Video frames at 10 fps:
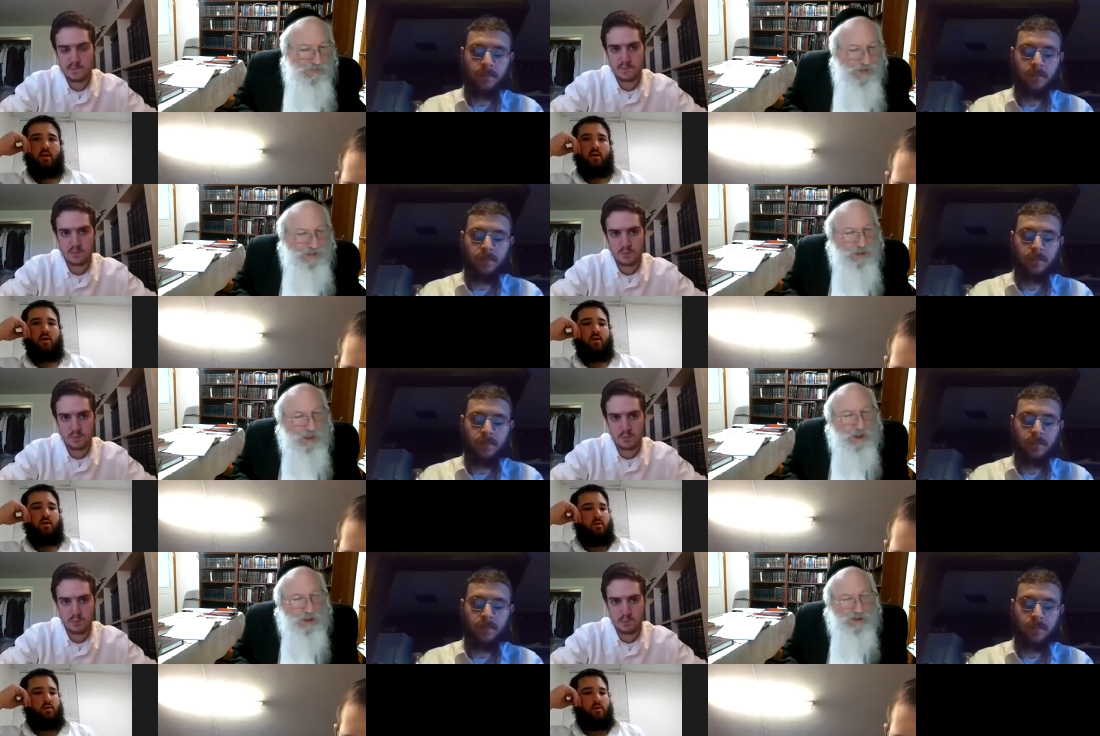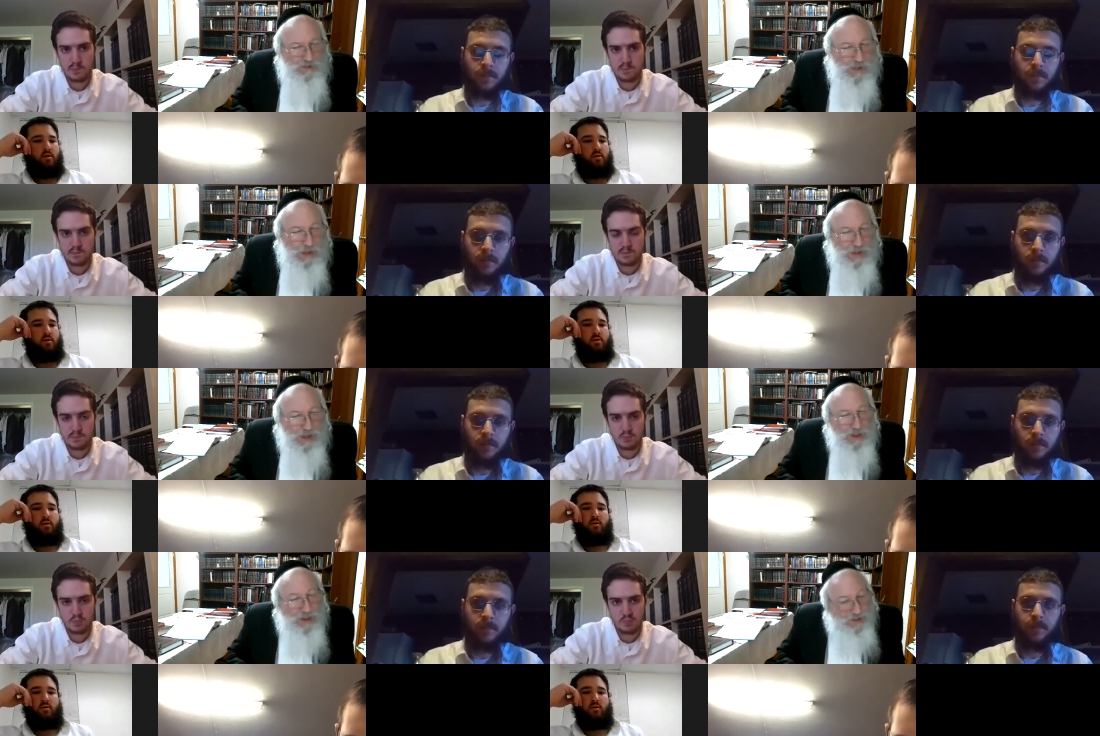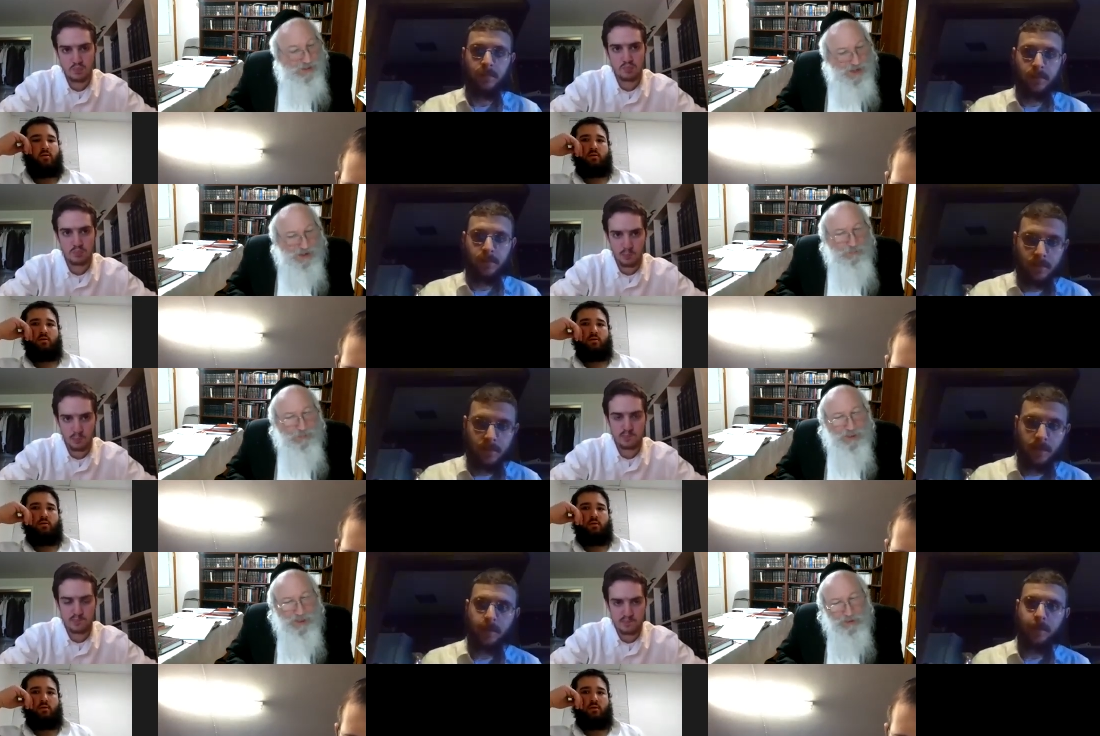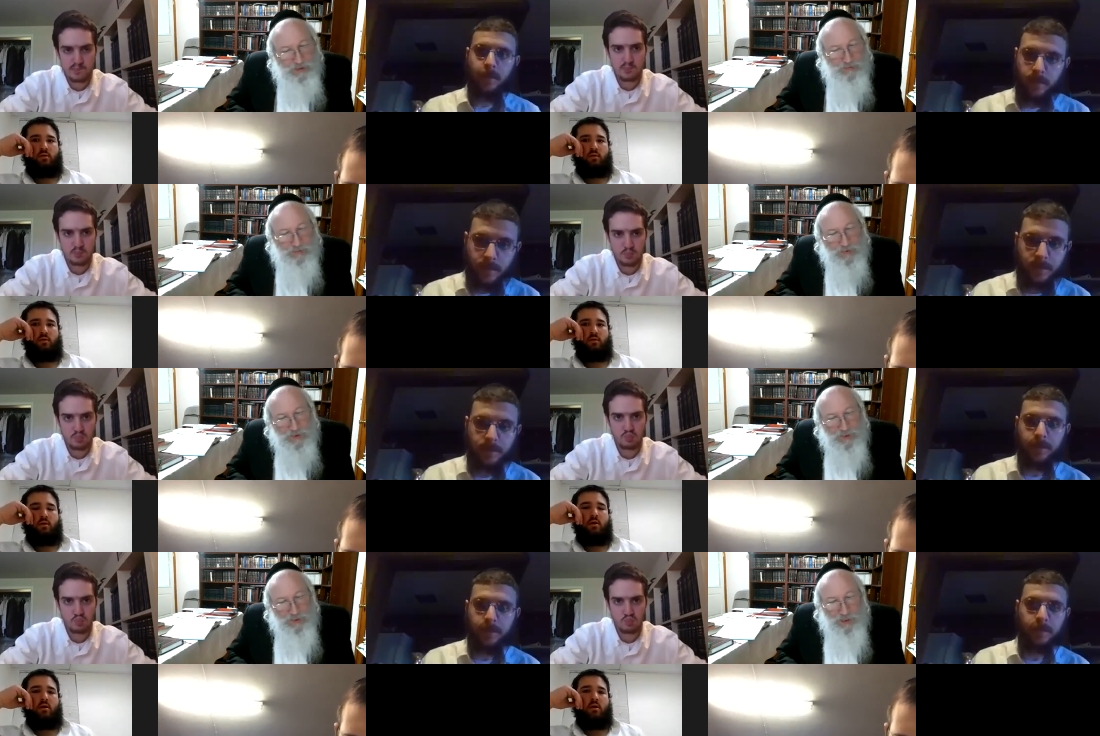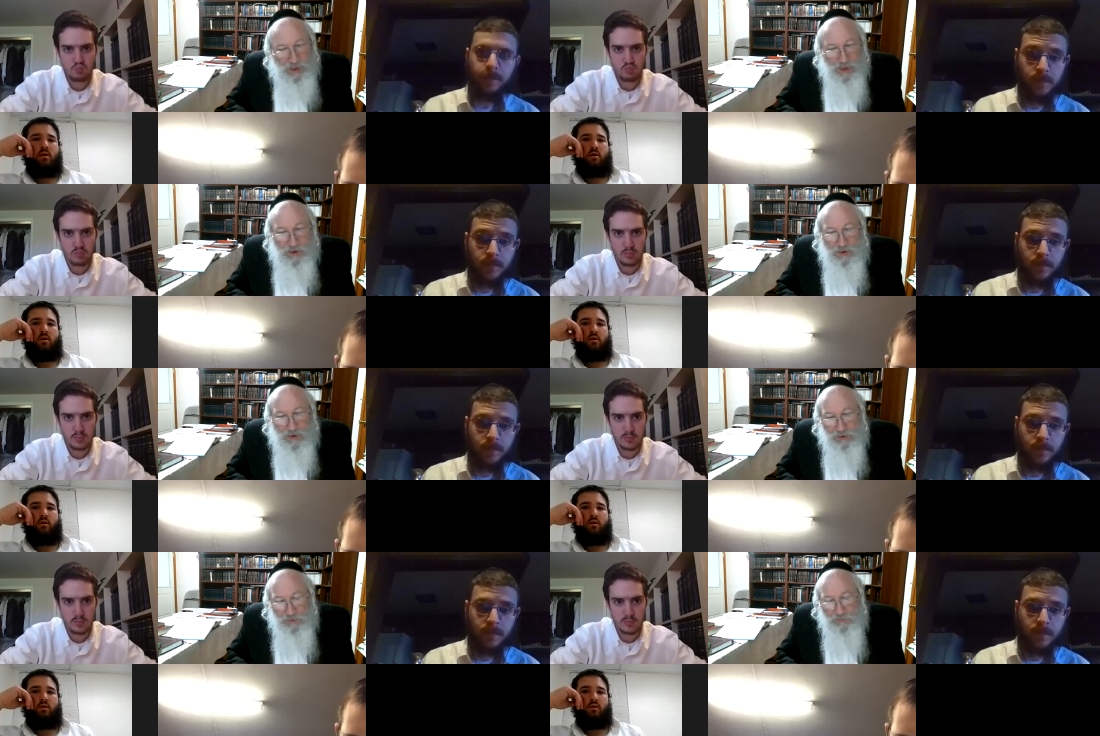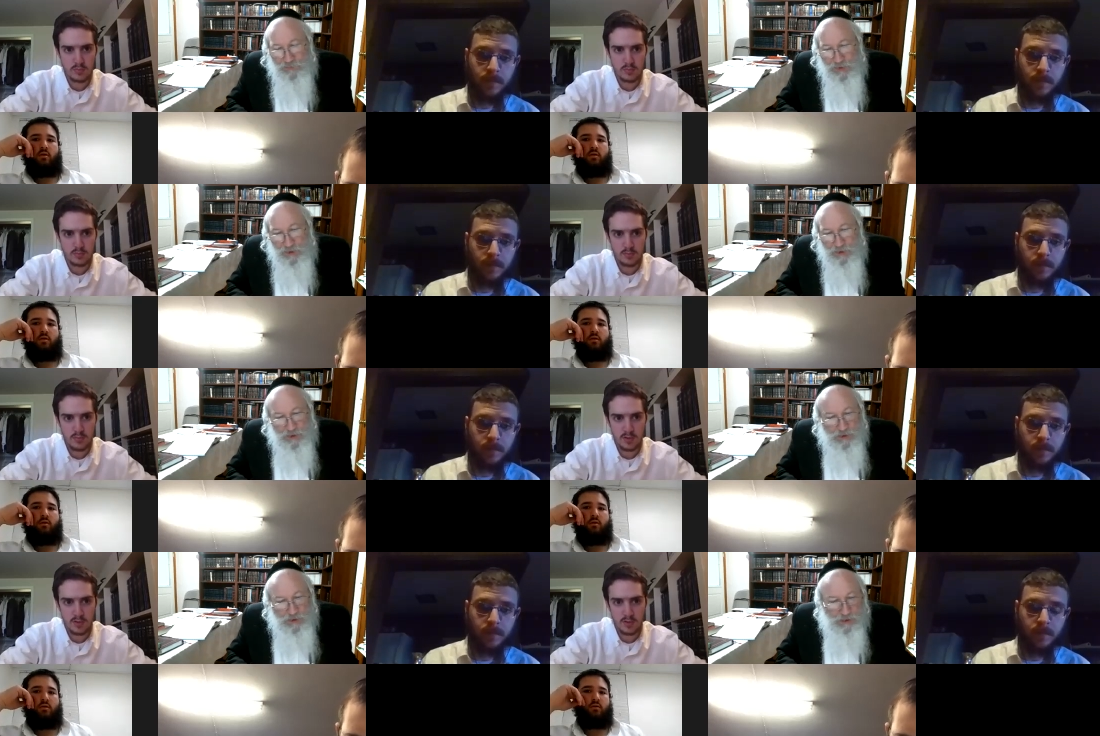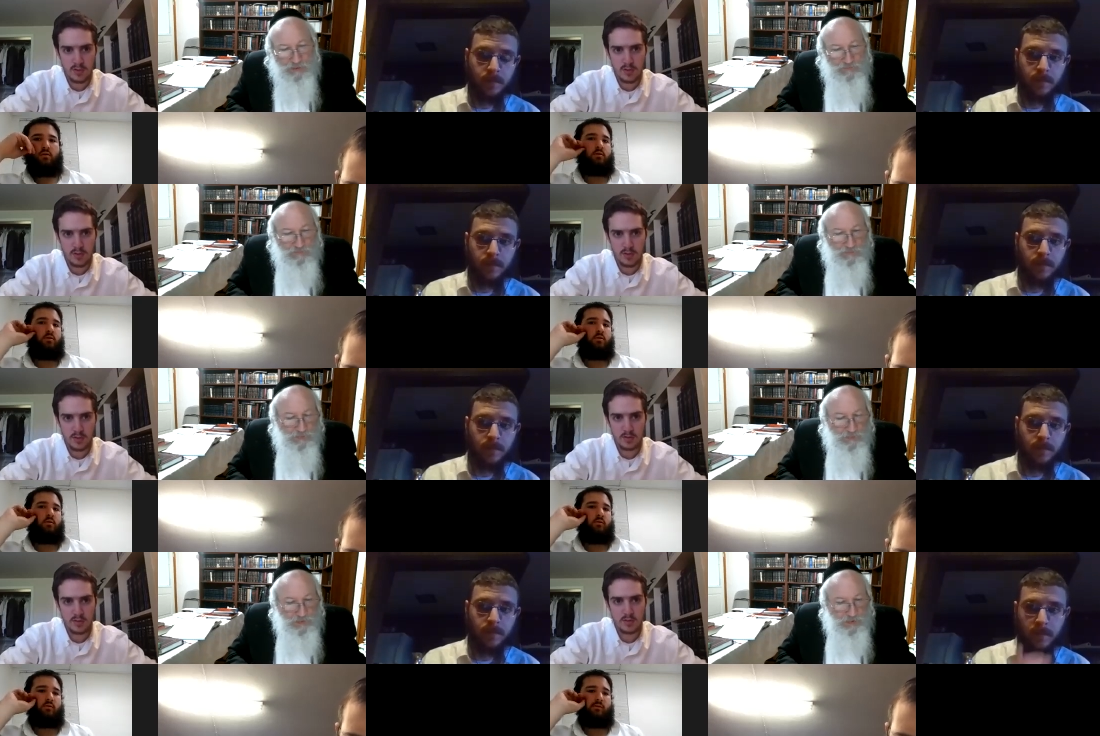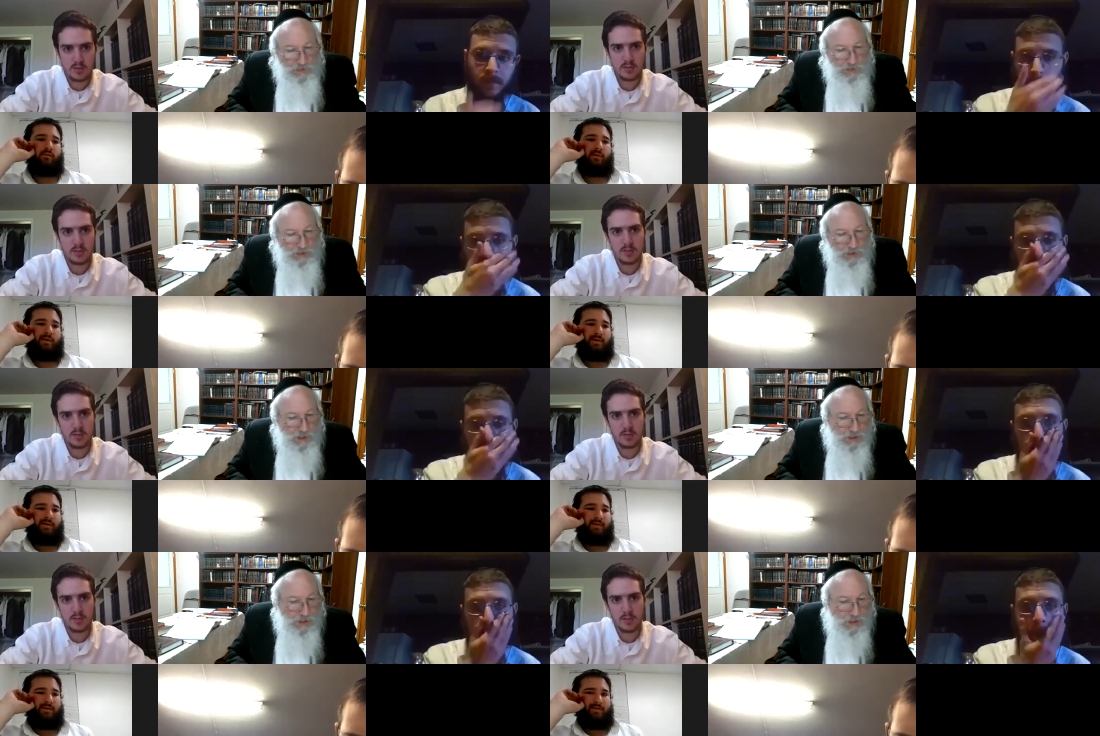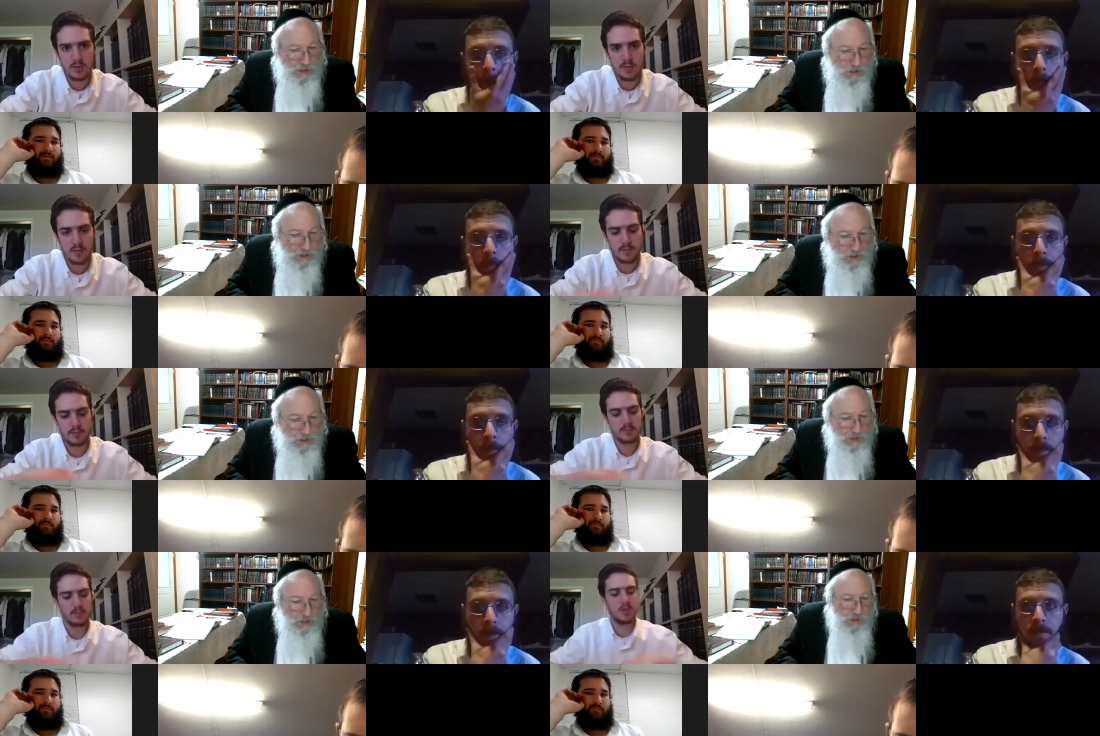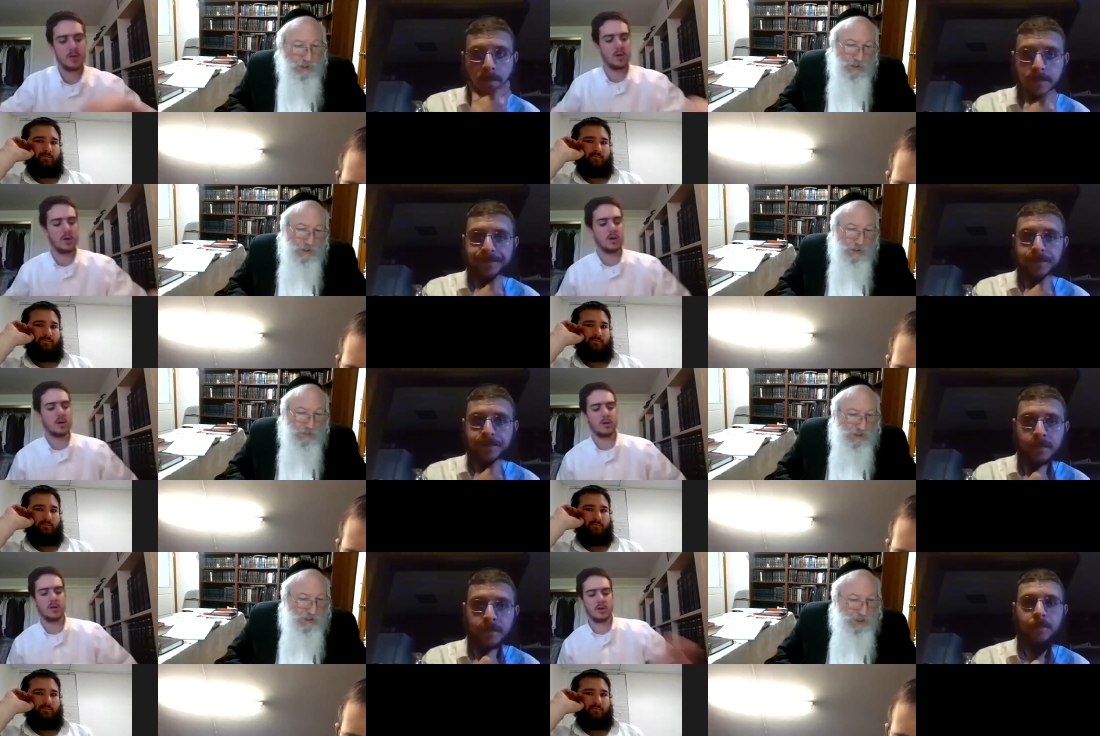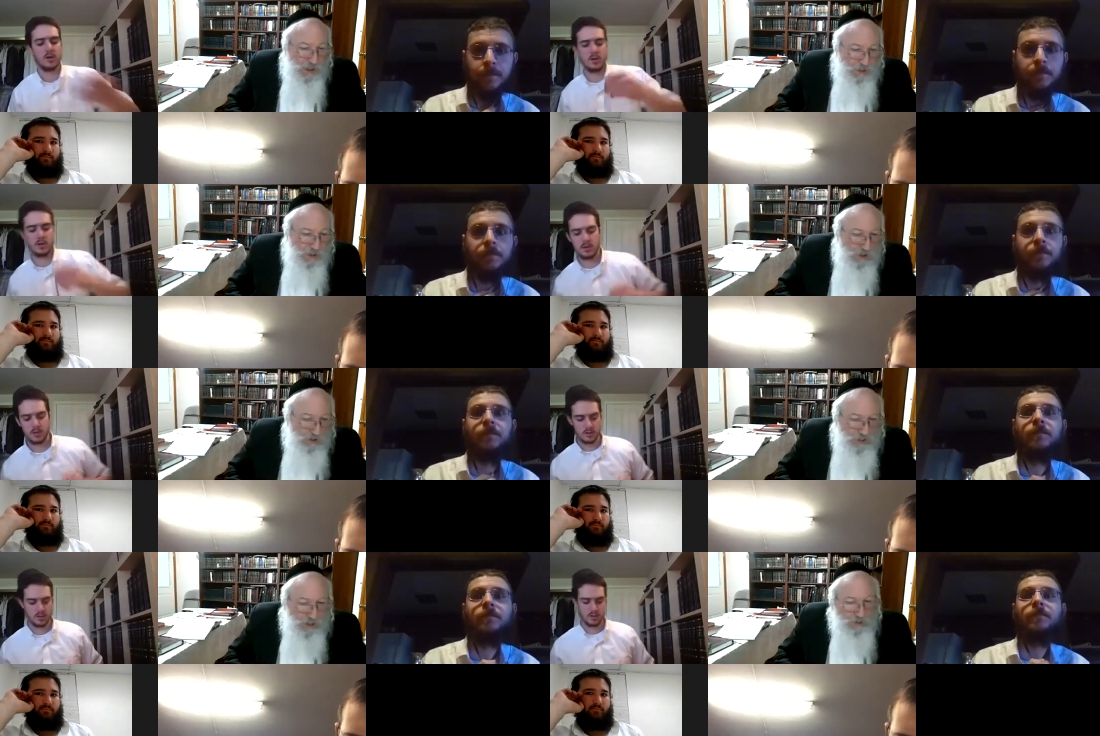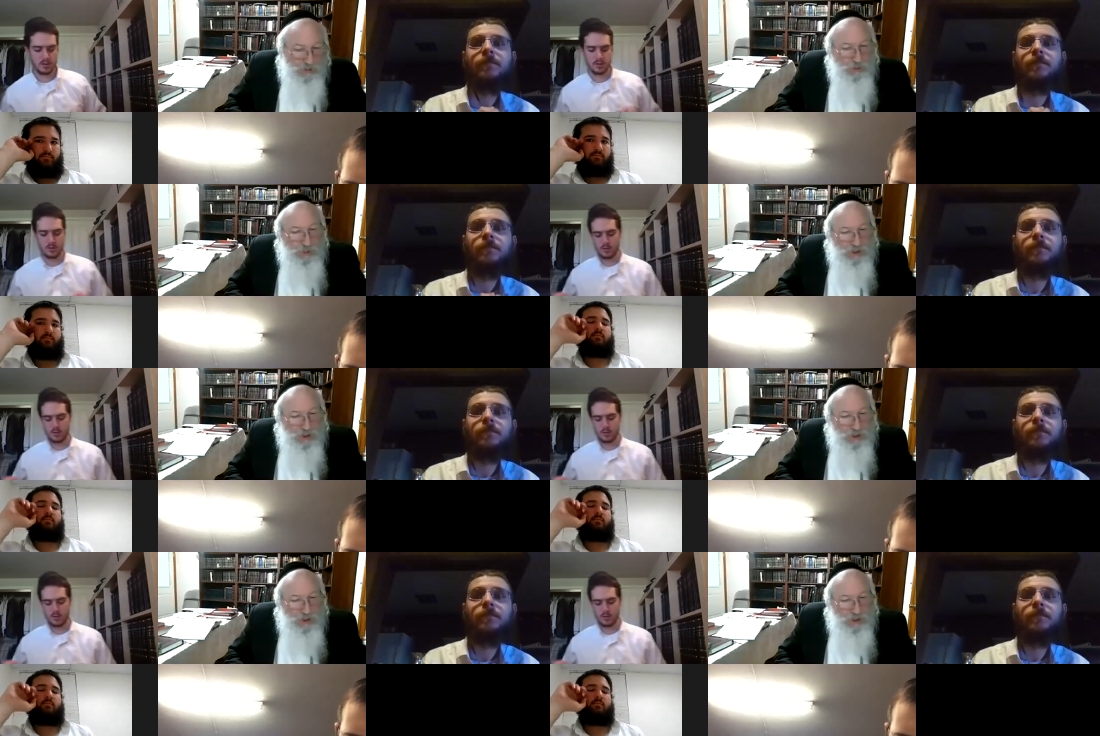Speaker 1: invite the halachas of May Melech. It's a complicated halacha. Um, and uh, Im in another day or two, we'll